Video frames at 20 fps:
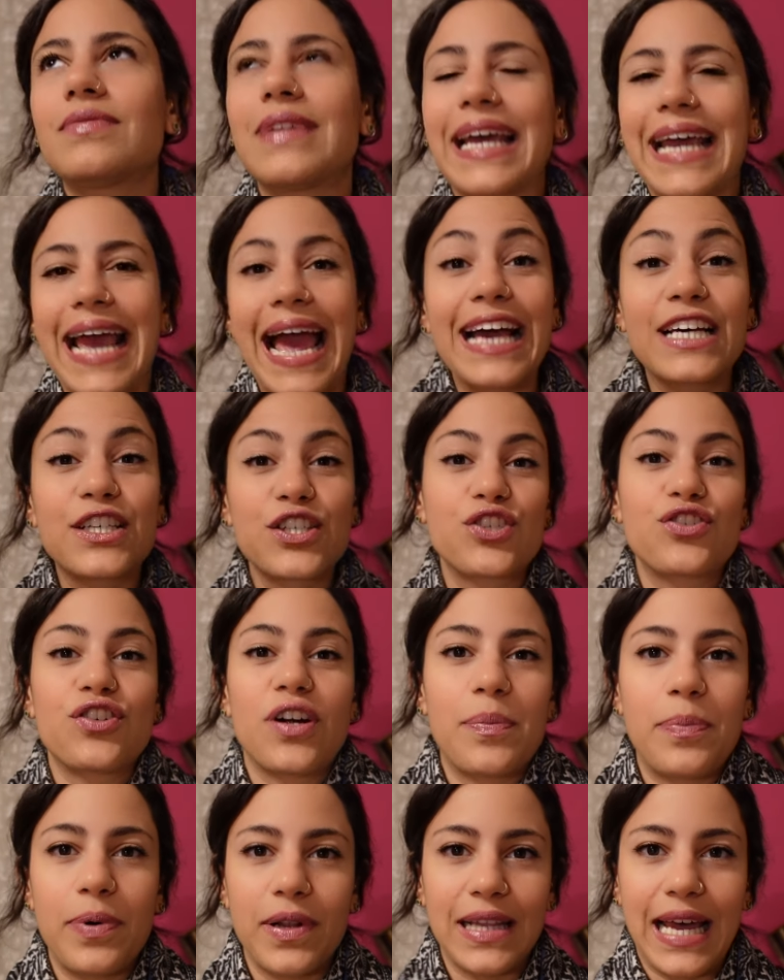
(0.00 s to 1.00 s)
like
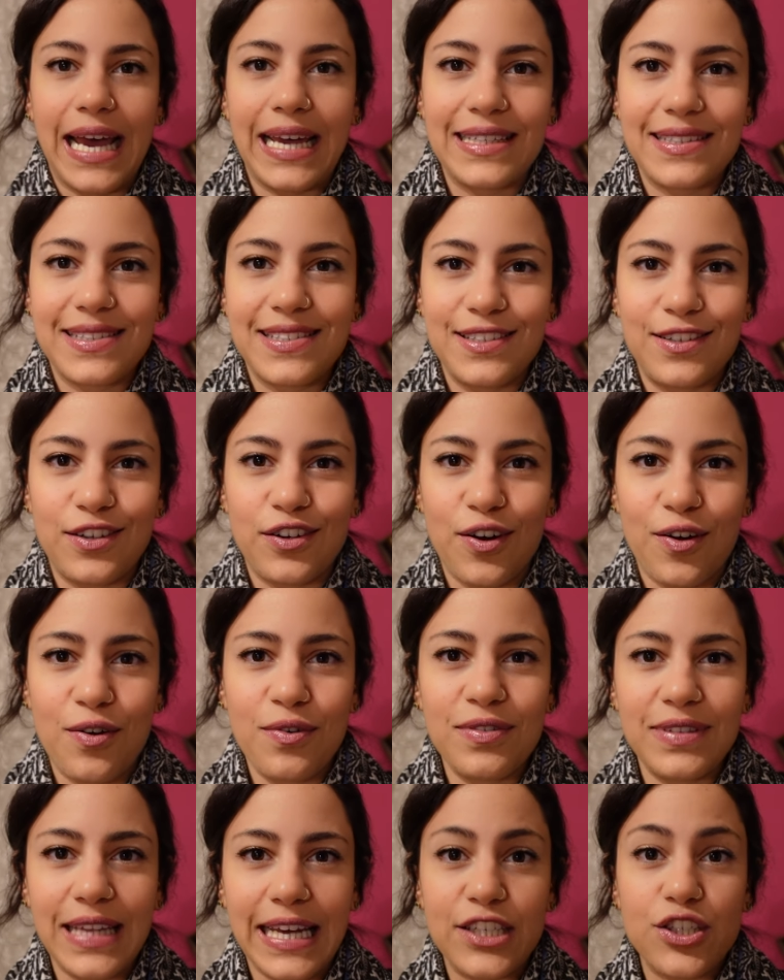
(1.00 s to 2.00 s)
extra polite, you
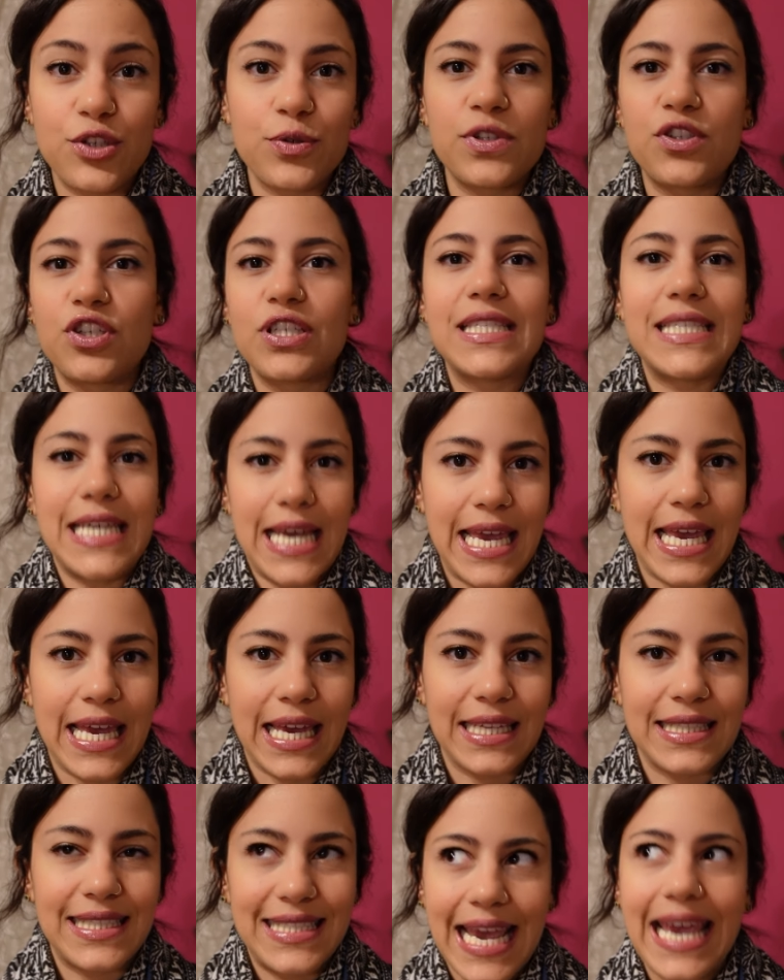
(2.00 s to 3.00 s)
know, like she was just
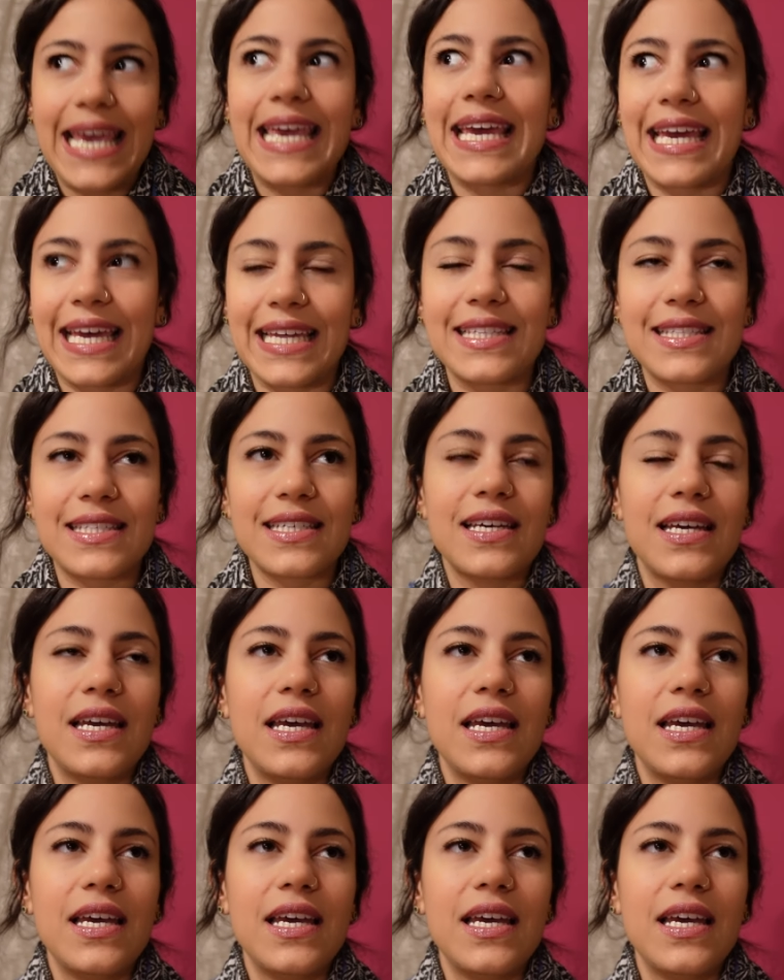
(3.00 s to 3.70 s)
taking it.